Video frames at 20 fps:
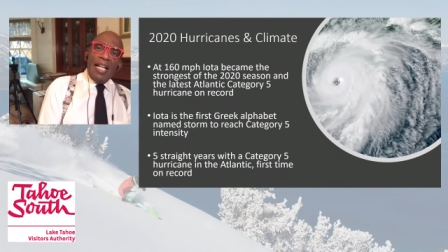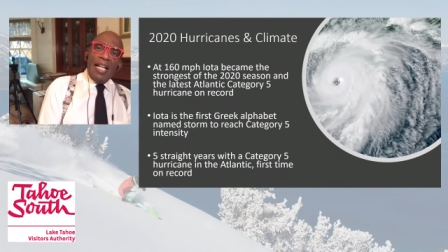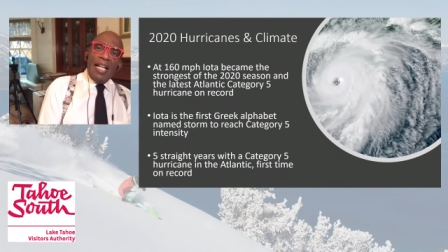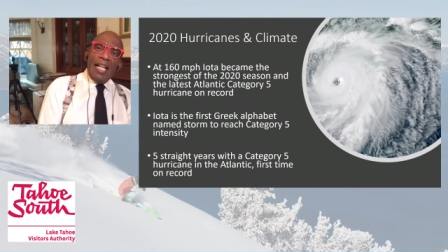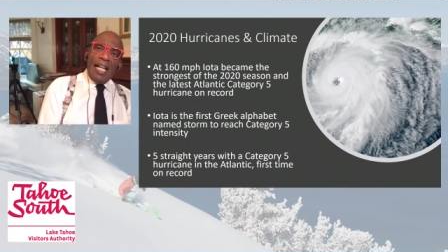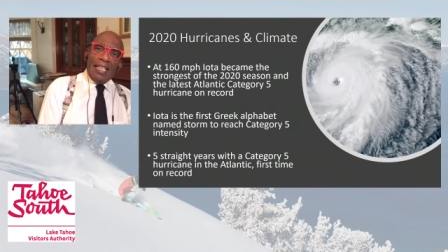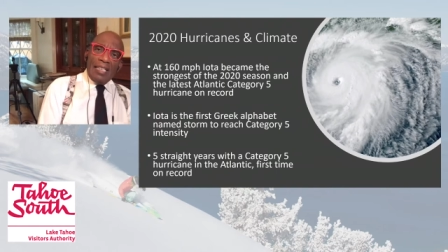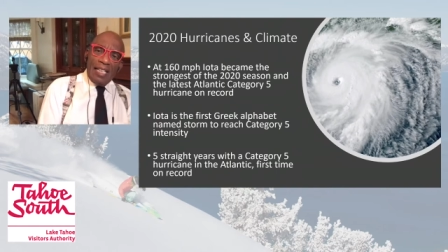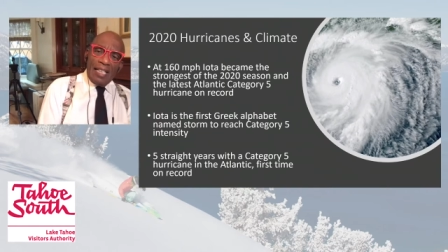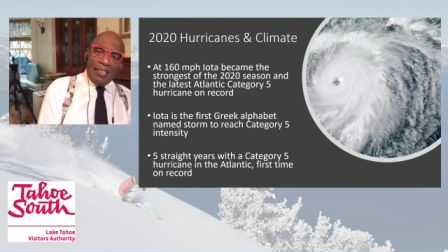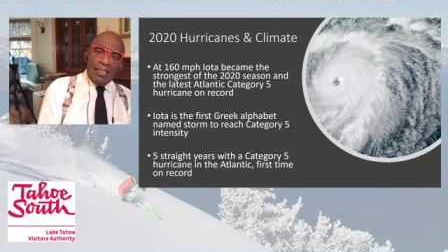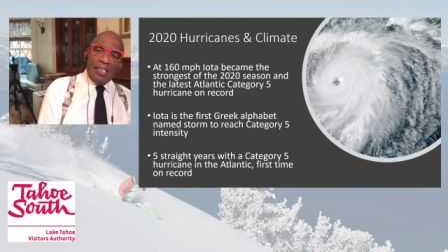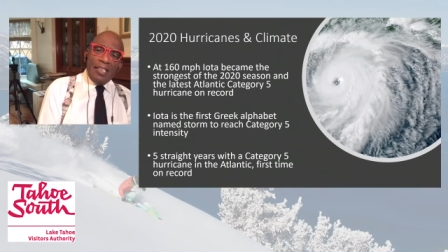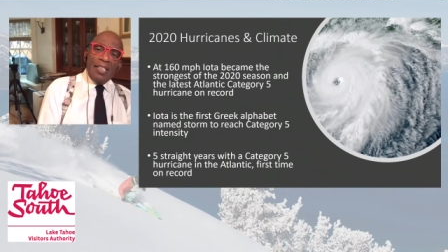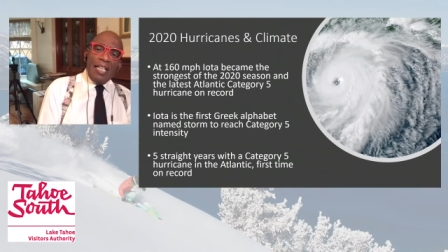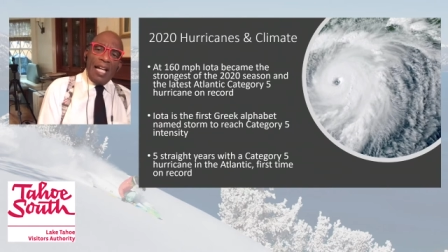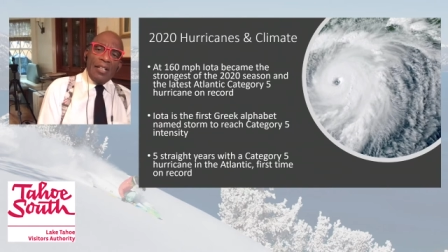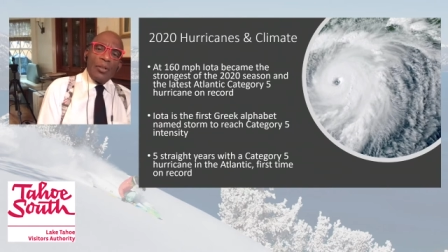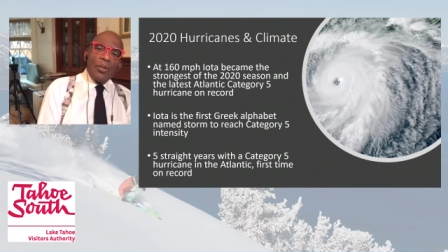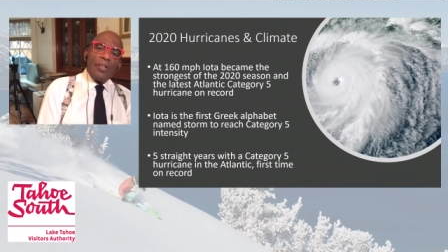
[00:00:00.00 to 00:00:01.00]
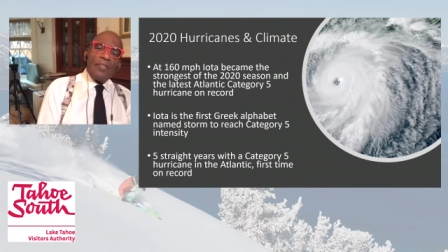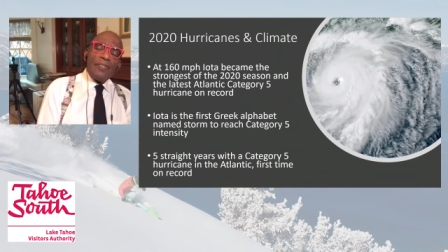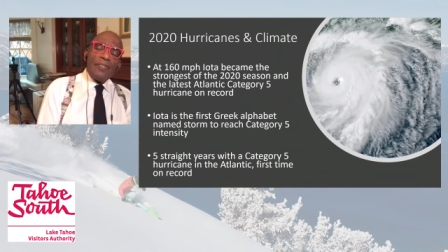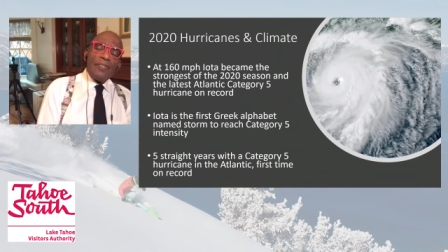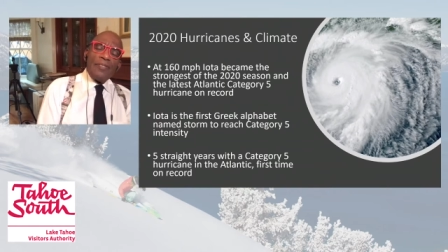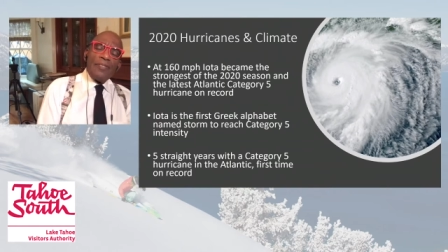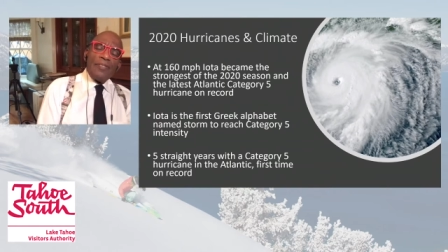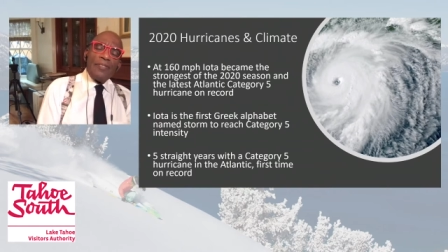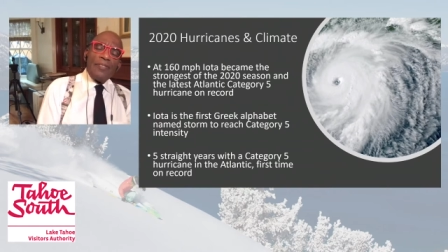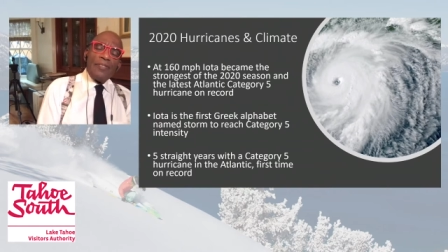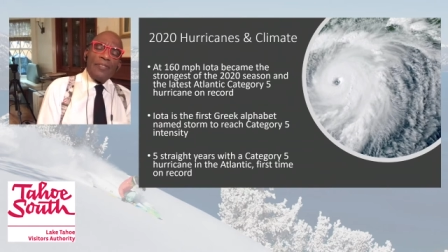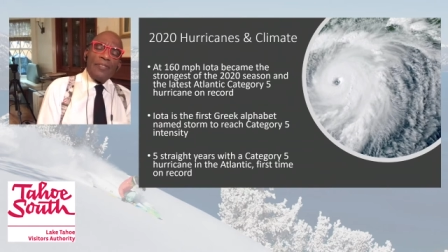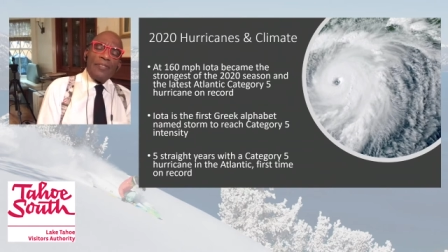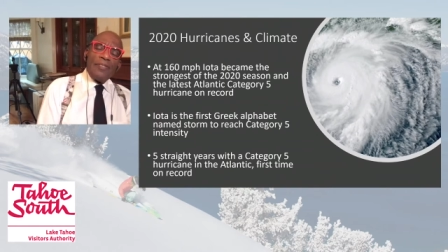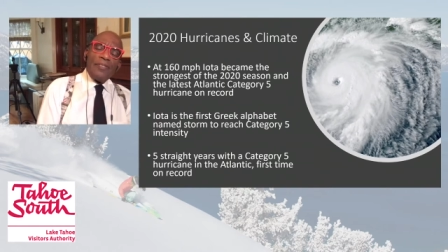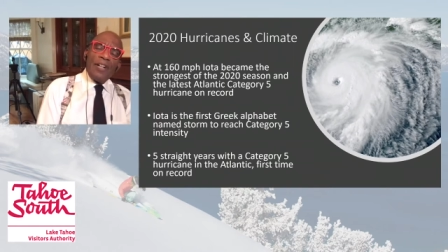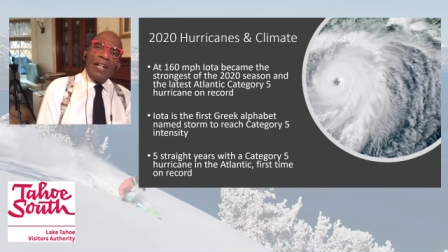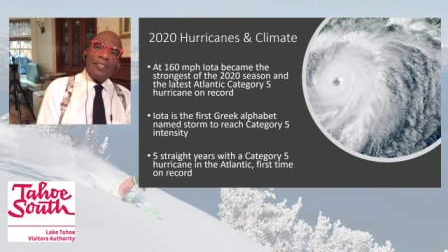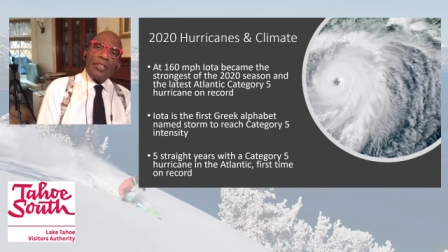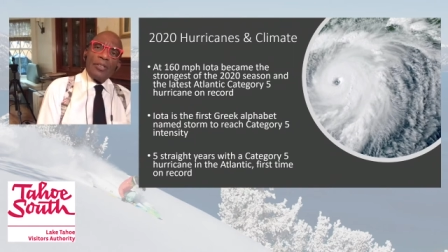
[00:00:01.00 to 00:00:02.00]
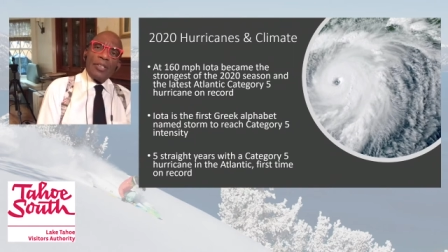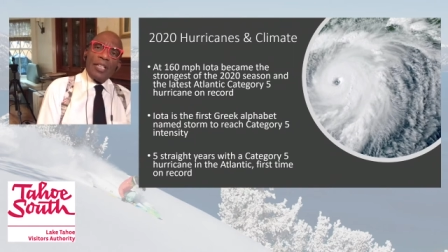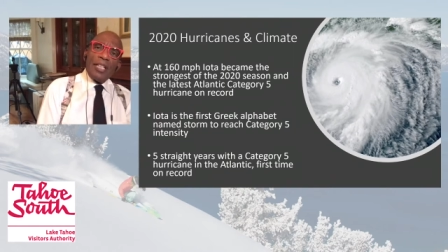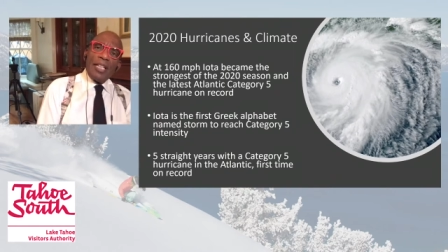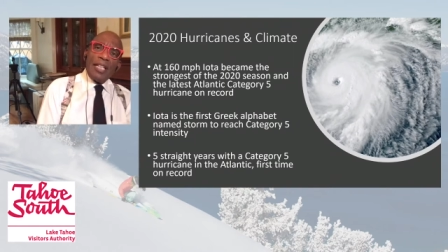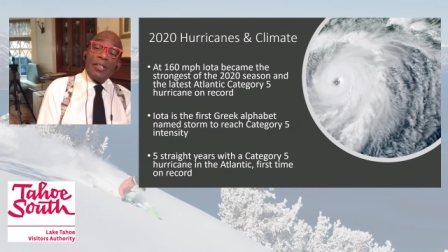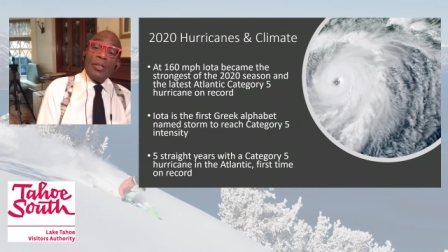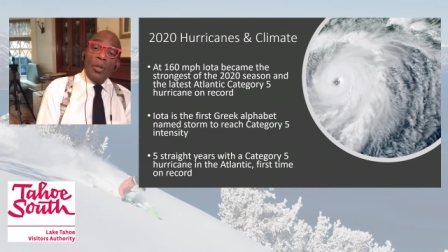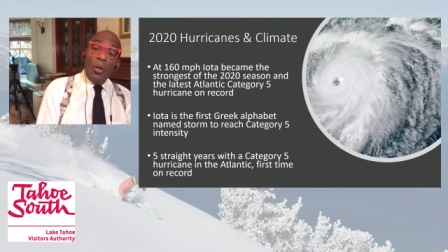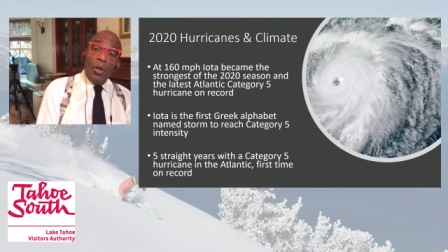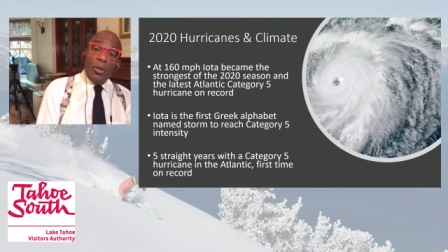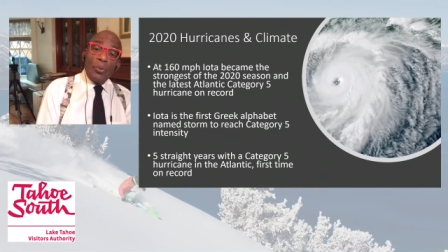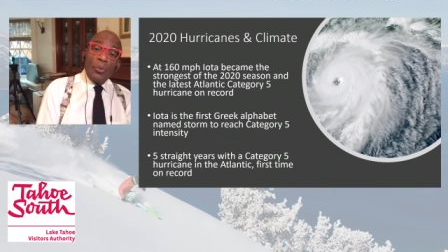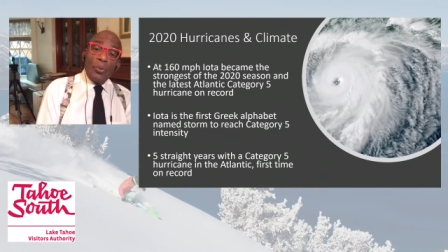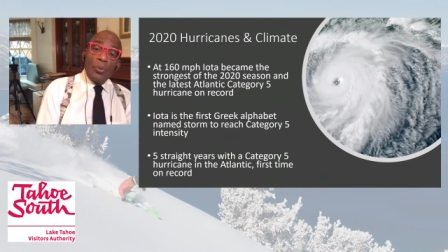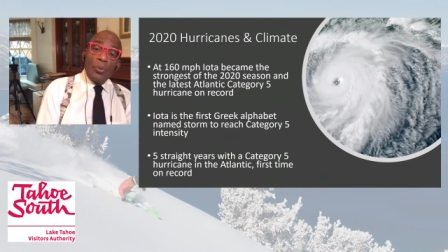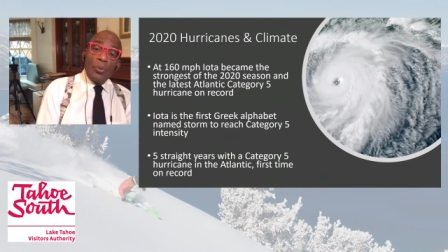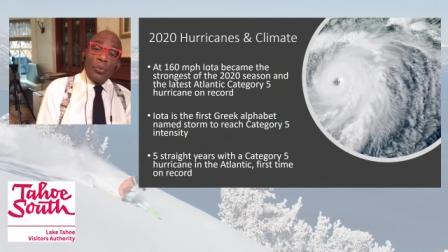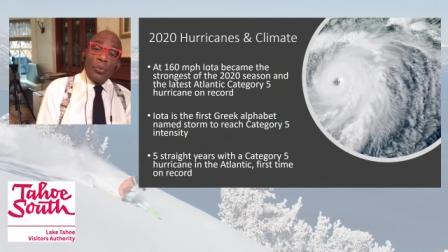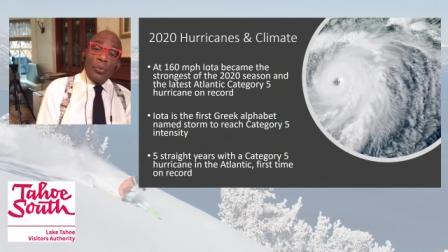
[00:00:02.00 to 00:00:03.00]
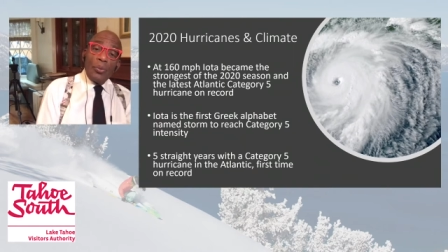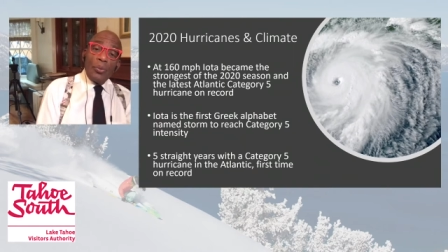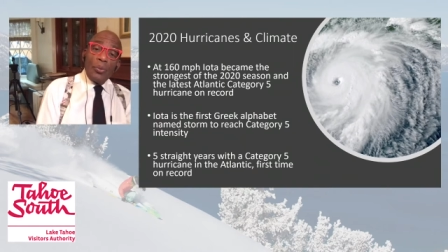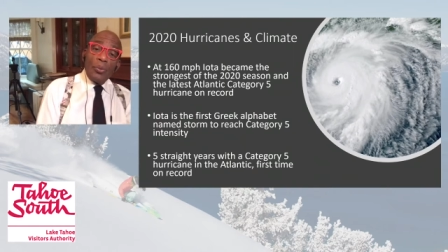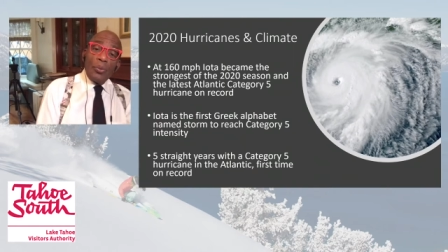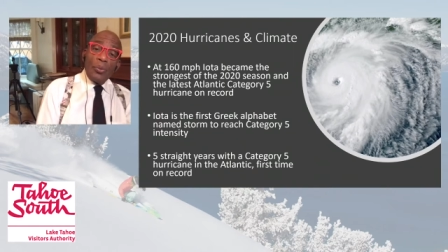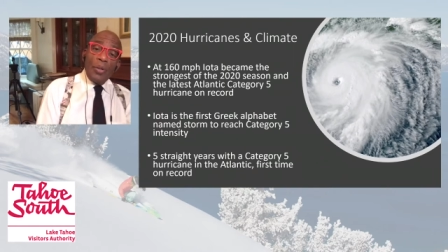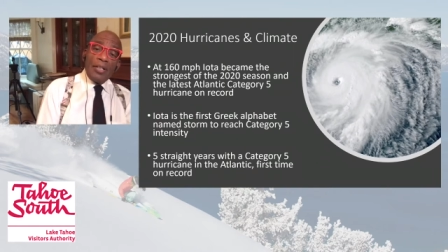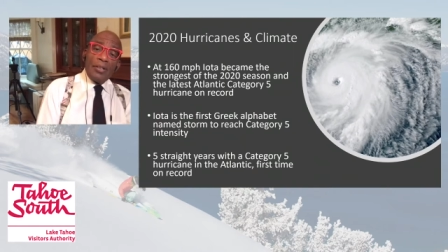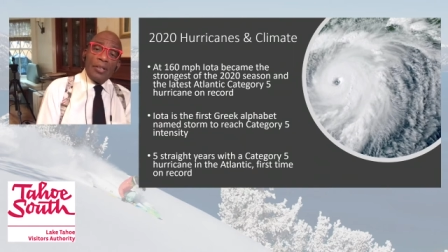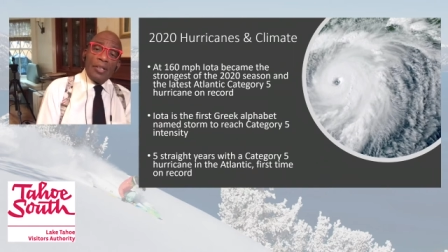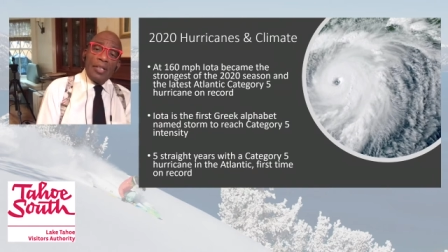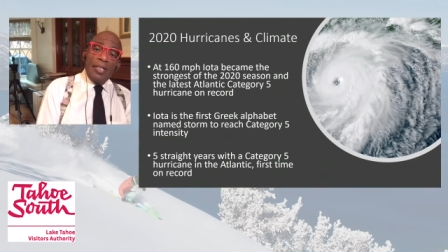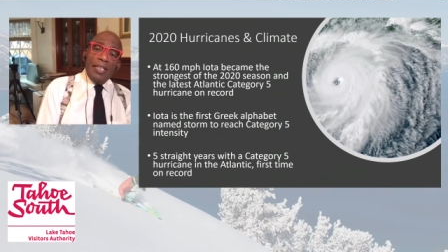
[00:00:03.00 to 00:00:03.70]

Atlantic Category 5 hurricane on record.